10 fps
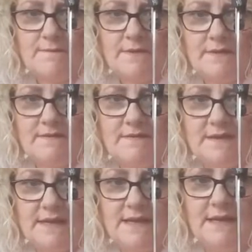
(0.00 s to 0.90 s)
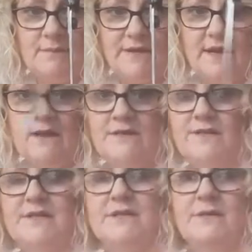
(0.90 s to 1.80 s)
This is a little bit harder
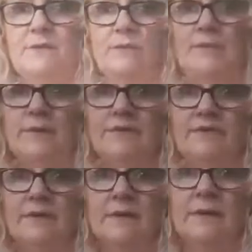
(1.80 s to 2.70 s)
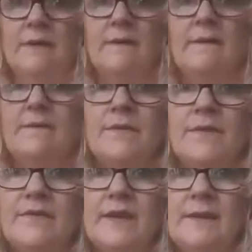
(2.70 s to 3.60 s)
to do, but you
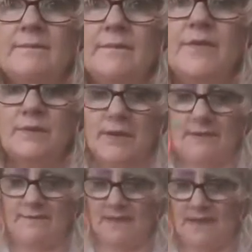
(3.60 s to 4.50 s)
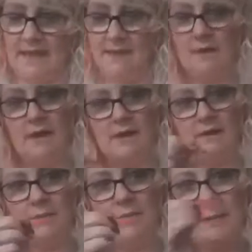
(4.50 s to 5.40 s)
see, we have it there.
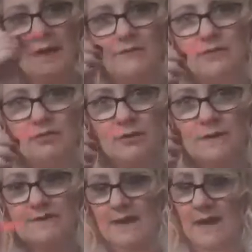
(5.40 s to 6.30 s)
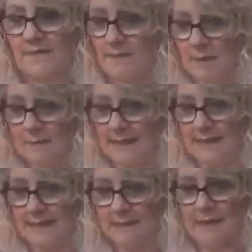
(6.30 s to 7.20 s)
Now we probably have to trim the scarf. It might be a
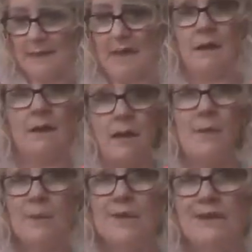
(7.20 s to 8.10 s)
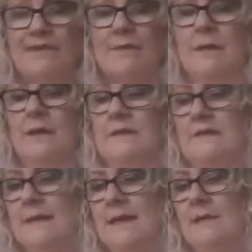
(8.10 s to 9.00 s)
little bit long, but that's fine as
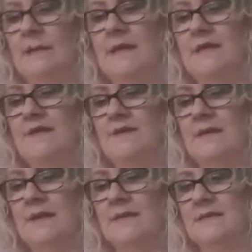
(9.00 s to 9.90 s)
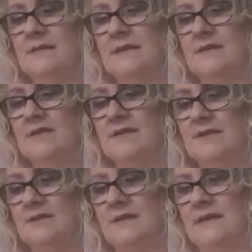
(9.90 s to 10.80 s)
well. We can do that. So let's cut
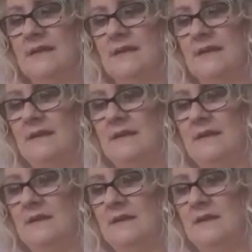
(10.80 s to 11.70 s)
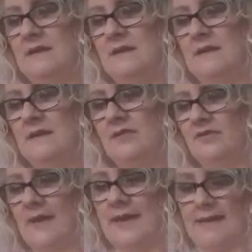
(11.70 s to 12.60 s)
out our little
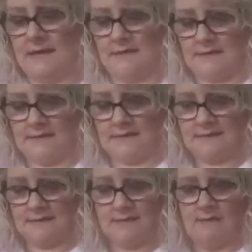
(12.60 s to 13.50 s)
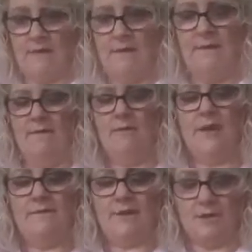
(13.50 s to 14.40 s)
triangles. So we
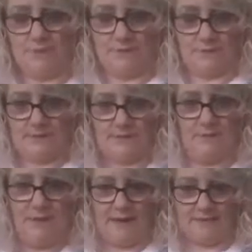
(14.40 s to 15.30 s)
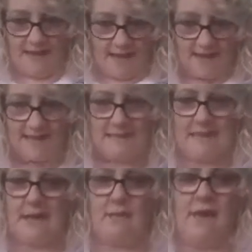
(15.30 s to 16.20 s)
have the noses, we have the hats,
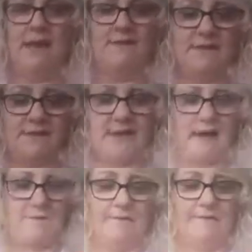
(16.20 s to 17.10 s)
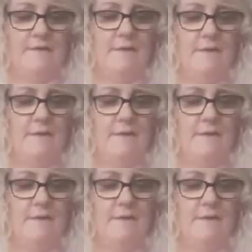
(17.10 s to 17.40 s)
and we have the scarves.